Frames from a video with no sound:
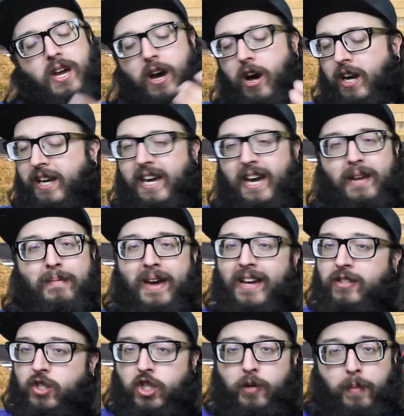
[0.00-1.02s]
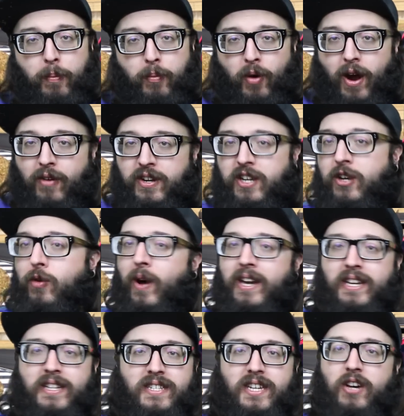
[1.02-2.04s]
Again, man, super proud of you. I
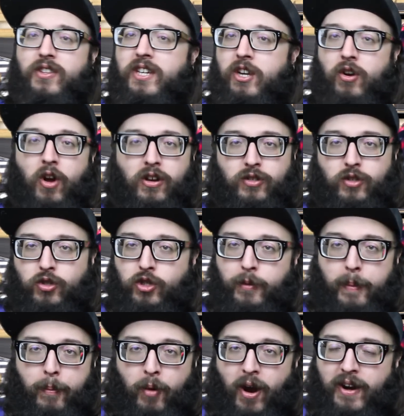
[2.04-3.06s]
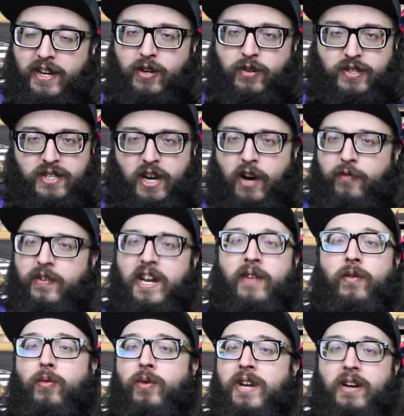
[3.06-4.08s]
can tell that you're also super proud of yourself and
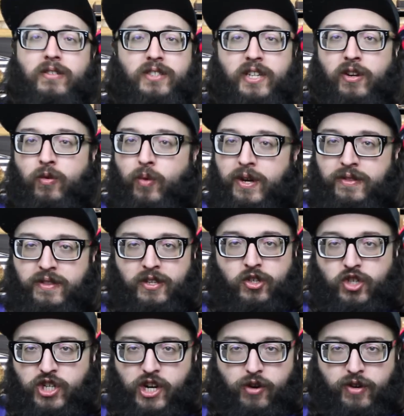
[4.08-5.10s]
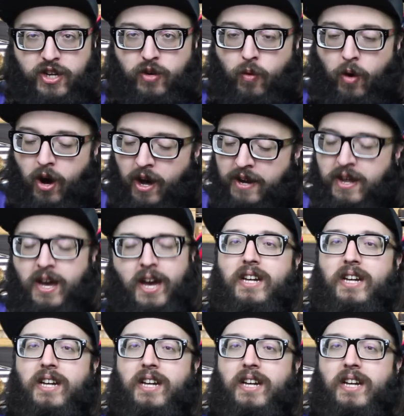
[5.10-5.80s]
everyone else that you're with that's cheering you on.